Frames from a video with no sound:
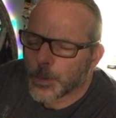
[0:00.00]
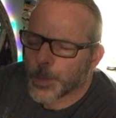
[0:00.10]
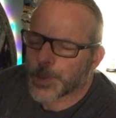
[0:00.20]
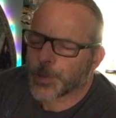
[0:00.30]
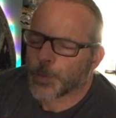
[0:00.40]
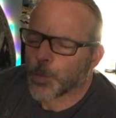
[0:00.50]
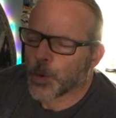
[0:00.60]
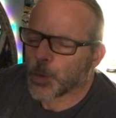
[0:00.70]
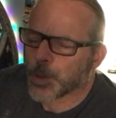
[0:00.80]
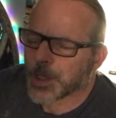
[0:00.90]
but the
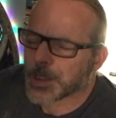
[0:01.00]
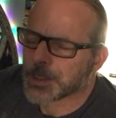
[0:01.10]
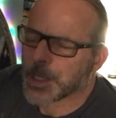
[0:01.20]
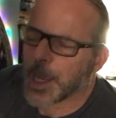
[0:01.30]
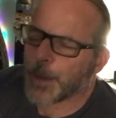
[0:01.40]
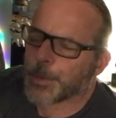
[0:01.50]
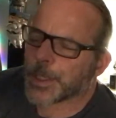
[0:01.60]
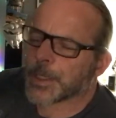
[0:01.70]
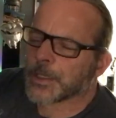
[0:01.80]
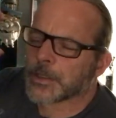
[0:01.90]
more we can tap
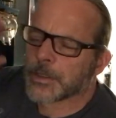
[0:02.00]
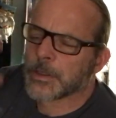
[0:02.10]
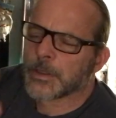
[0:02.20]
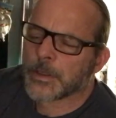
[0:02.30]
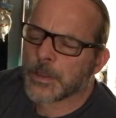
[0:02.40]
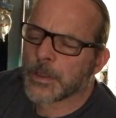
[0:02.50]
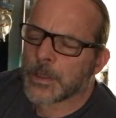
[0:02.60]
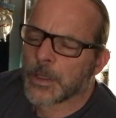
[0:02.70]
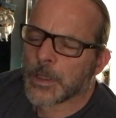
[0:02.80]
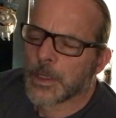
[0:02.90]
in
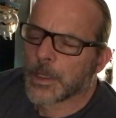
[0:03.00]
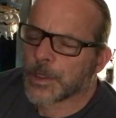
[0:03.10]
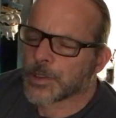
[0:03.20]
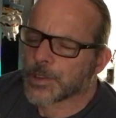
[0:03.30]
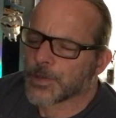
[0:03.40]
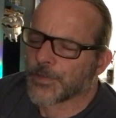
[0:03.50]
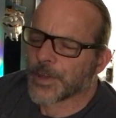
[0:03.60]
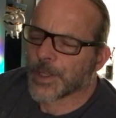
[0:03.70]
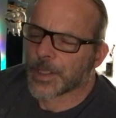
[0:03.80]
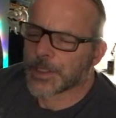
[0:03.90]
and just
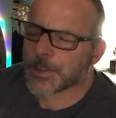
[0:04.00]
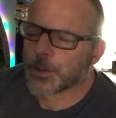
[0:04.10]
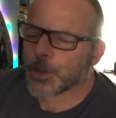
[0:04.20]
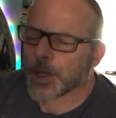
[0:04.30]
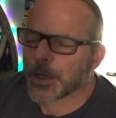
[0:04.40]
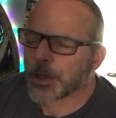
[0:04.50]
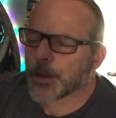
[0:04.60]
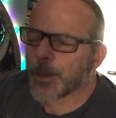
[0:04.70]
feel into it,